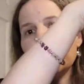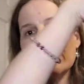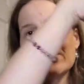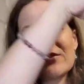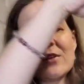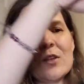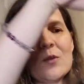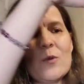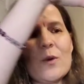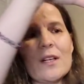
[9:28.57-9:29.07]
whenever
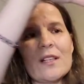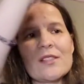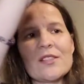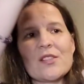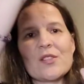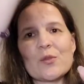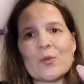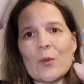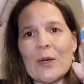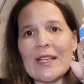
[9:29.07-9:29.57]
you want to
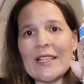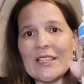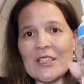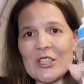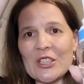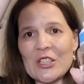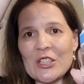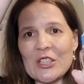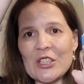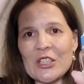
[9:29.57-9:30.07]

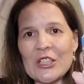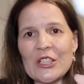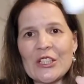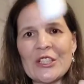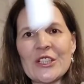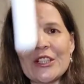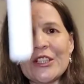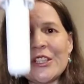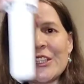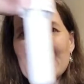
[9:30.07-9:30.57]
switch,
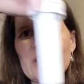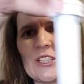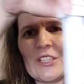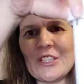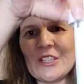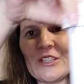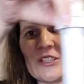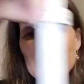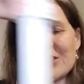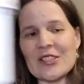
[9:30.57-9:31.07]

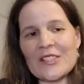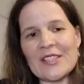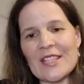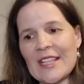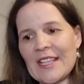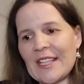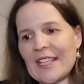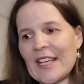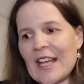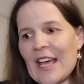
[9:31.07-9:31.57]
you just
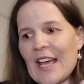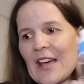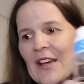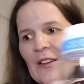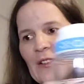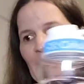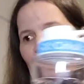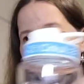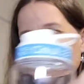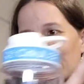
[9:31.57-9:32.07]
take it
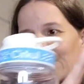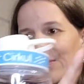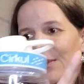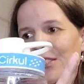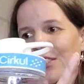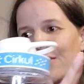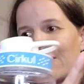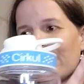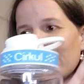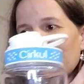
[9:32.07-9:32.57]
out and
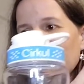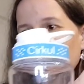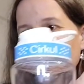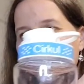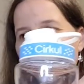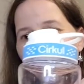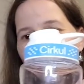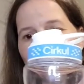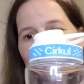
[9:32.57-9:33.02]
switch your flavor.